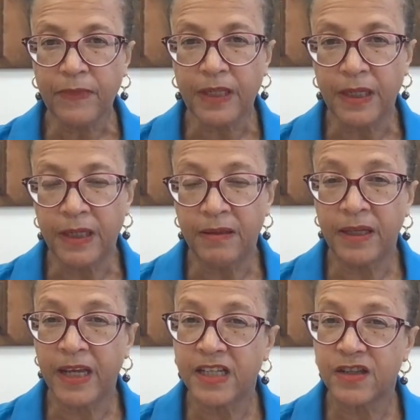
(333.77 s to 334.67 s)
And in the
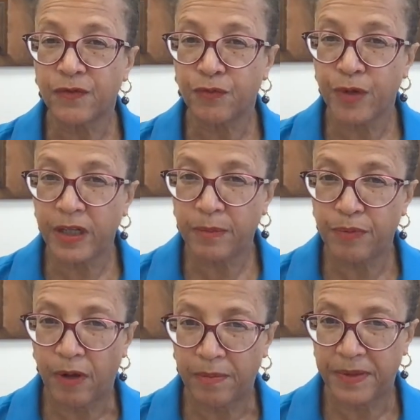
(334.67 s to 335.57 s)
case of real
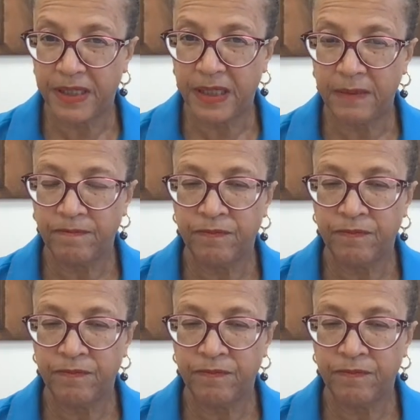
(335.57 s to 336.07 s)
property,